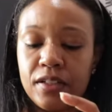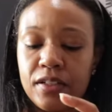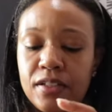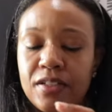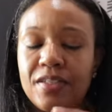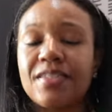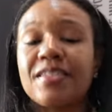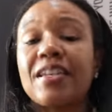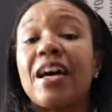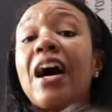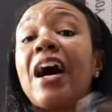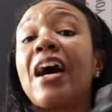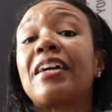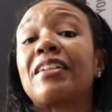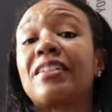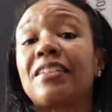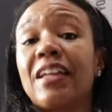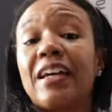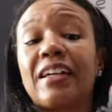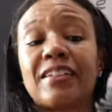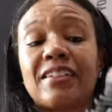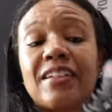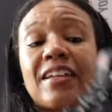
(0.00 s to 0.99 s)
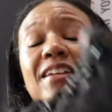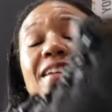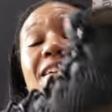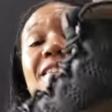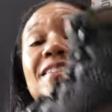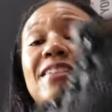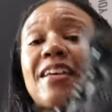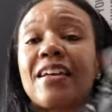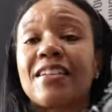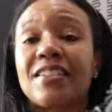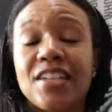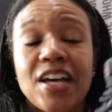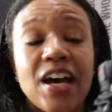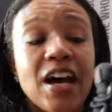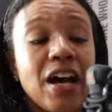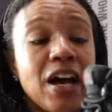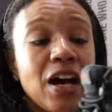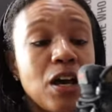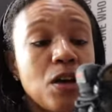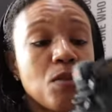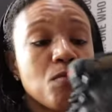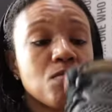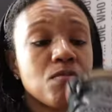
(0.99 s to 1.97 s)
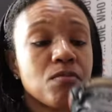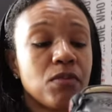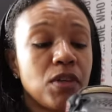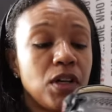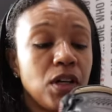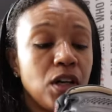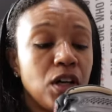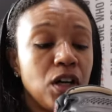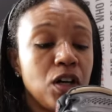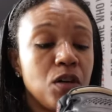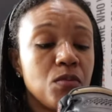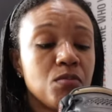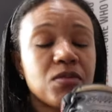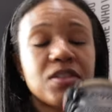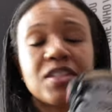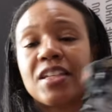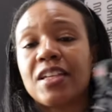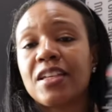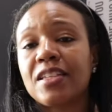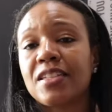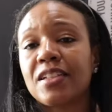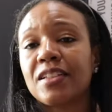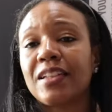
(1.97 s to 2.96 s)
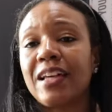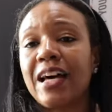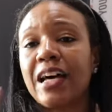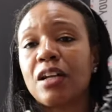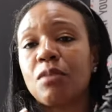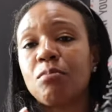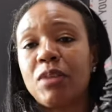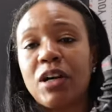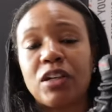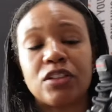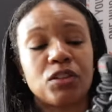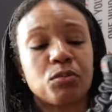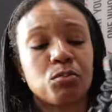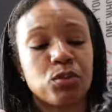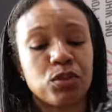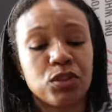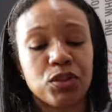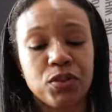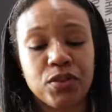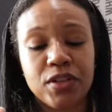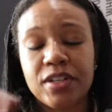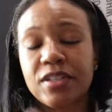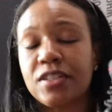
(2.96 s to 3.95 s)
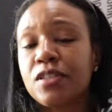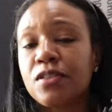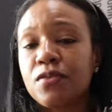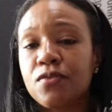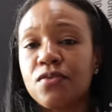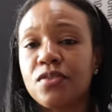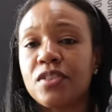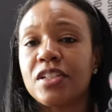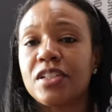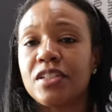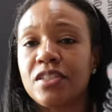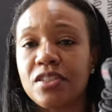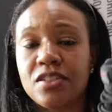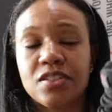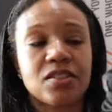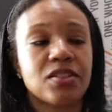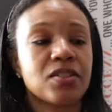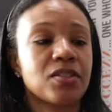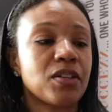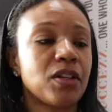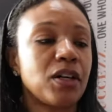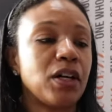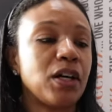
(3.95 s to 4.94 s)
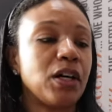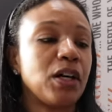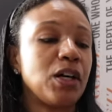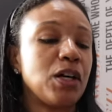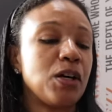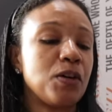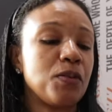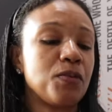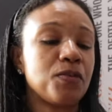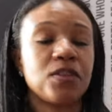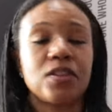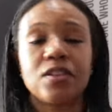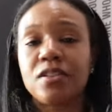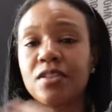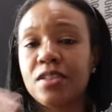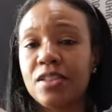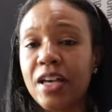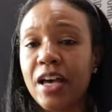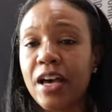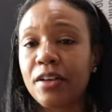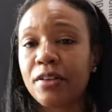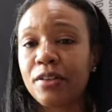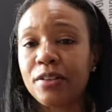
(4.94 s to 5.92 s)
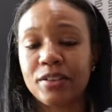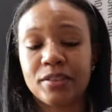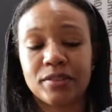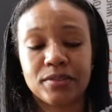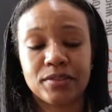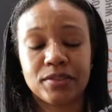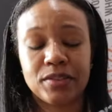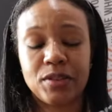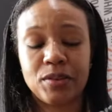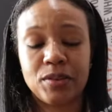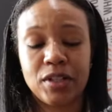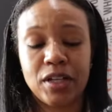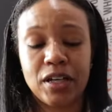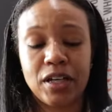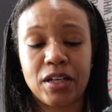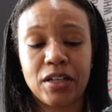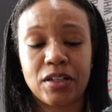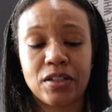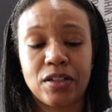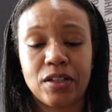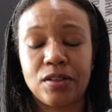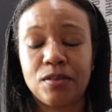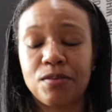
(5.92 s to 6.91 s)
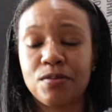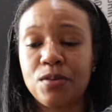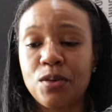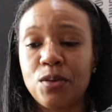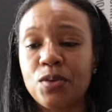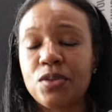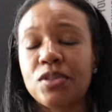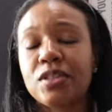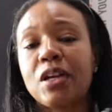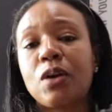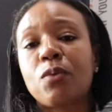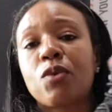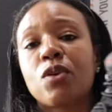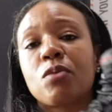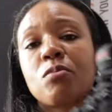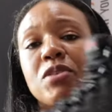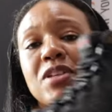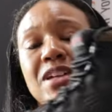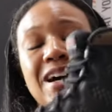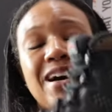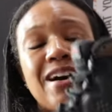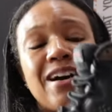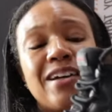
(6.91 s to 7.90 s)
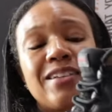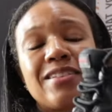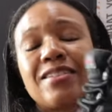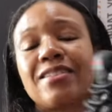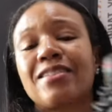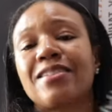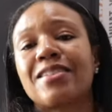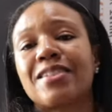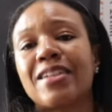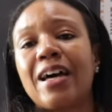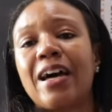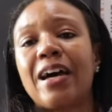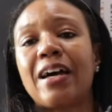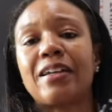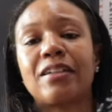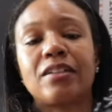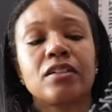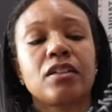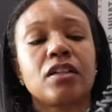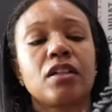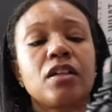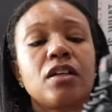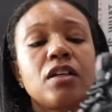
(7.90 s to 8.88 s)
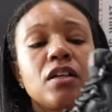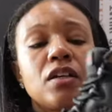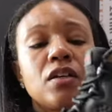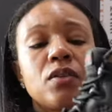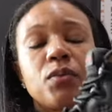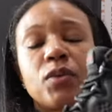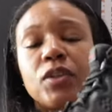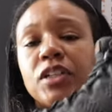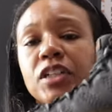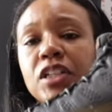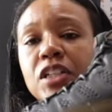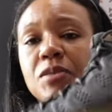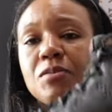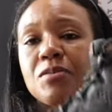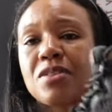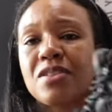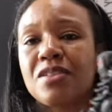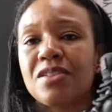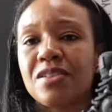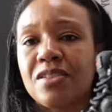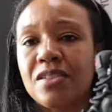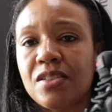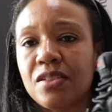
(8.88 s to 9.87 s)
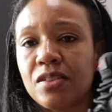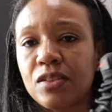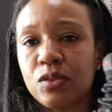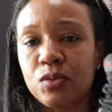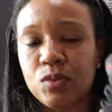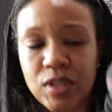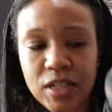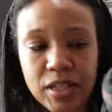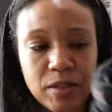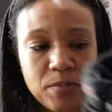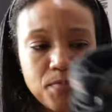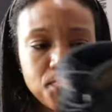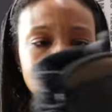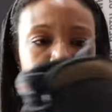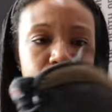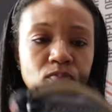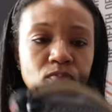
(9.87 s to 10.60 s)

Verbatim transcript: designed like that at that time um, says a lot about the progressiveness of the designer, okay? And the folks that were behind the design when it comes to the silhouette.